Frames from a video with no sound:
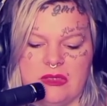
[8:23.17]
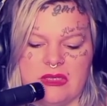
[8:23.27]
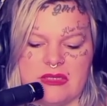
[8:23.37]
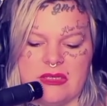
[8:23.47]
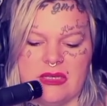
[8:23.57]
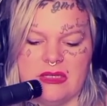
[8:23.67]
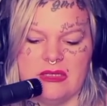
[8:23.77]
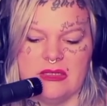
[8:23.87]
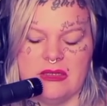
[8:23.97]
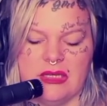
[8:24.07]
They
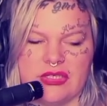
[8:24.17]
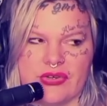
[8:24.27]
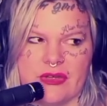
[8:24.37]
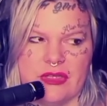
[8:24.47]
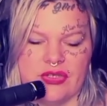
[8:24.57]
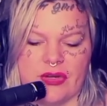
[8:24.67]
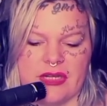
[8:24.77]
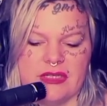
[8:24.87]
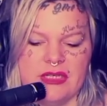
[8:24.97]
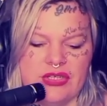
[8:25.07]
said that during the
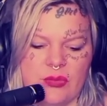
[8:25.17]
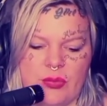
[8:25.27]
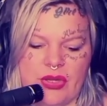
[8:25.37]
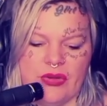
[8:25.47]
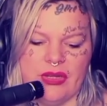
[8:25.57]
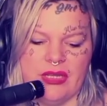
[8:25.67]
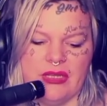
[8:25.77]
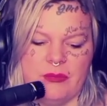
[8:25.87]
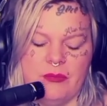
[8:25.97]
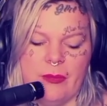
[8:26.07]
transition
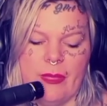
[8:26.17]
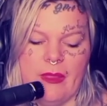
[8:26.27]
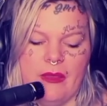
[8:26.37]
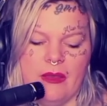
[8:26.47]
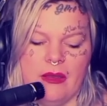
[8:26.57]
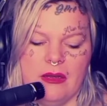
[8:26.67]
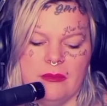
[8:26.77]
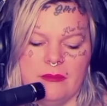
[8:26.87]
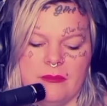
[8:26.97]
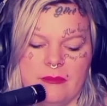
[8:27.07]
period,
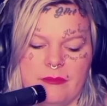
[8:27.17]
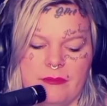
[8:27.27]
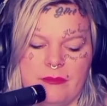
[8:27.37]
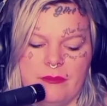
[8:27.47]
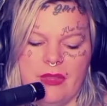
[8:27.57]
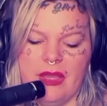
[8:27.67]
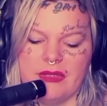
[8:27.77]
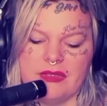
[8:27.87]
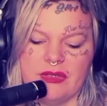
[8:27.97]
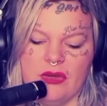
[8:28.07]

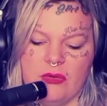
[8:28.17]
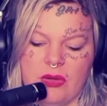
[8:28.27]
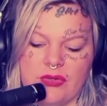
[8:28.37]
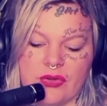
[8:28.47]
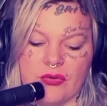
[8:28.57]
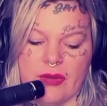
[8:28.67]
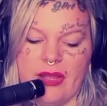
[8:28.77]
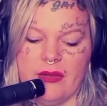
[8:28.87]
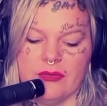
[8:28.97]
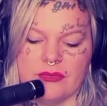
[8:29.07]
they had to go
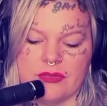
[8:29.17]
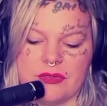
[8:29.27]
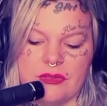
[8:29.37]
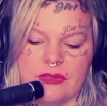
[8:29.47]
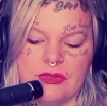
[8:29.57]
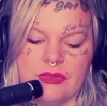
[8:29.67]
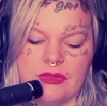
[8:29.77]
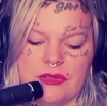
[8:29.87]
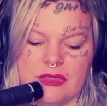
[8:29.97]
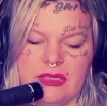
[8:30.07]
underground
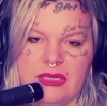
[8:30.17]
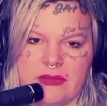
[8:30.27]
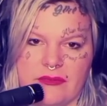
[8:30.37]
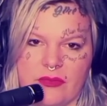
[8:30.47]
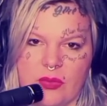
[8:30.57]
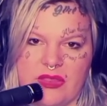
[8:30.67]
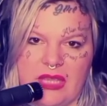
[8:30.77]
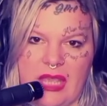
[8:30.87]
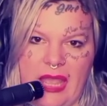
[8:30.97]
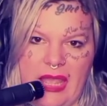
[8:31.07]
to live
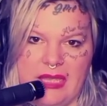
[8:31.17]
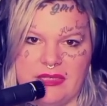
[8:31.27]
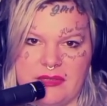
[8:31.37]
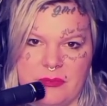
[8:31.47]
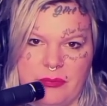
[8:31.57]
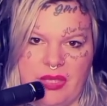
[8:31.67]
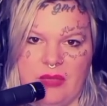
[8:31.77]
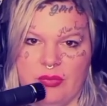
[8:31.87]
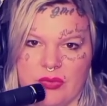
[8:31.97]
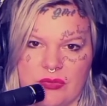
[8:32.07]
with the ant
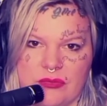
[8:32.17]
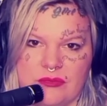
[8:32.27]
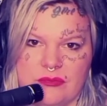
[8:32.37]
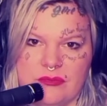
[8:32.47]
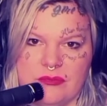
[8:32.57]
people.